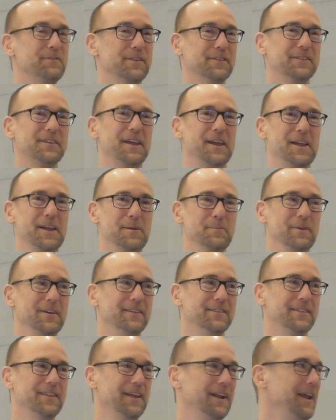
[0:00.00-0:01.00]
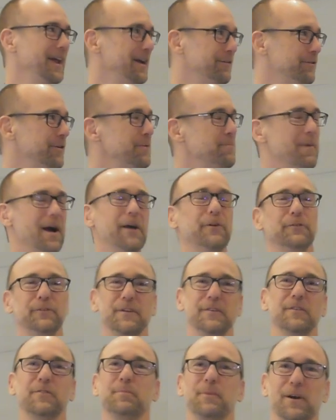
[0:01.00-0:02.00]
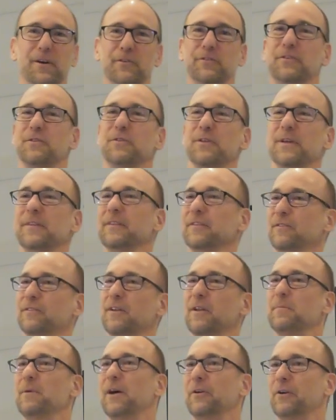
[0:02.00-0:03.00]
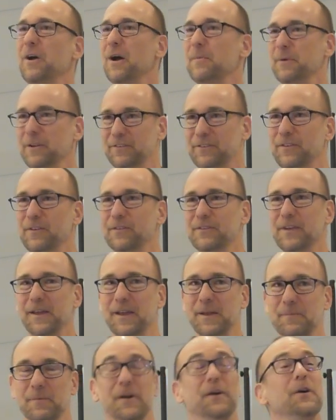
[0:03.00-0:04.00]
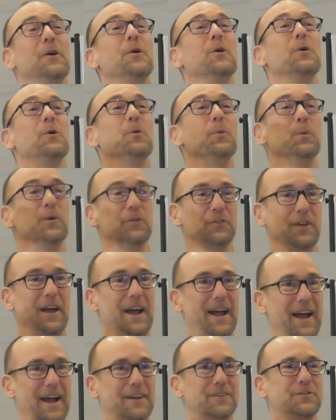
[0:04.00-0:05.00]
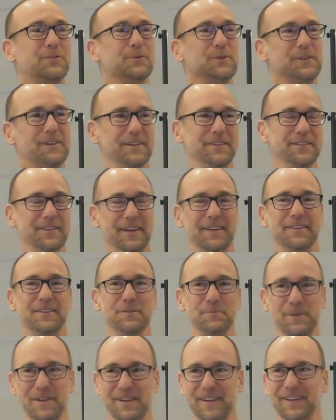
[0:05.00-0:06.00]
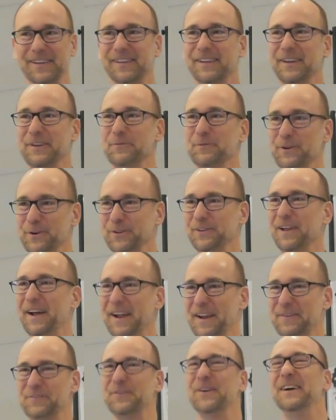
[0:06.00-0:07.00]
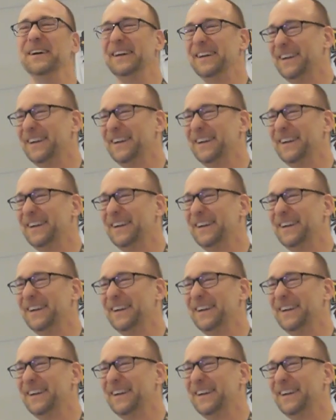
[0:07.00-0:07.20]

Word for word: of this game is that every mildly disparaging thing that's said about comics in this game was actually said to me in real life.